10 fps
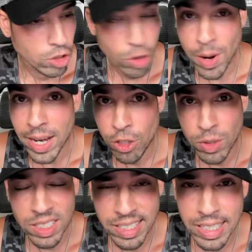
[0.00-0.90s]
So as you
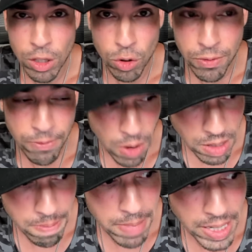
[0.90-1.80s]
can see, those
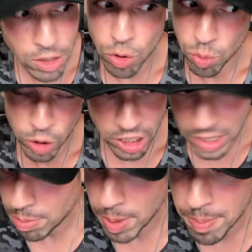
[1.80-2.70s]
fundamentals, which
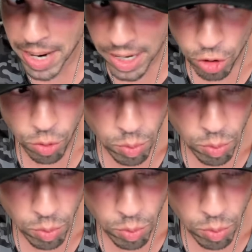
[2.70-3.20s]
need to be mastered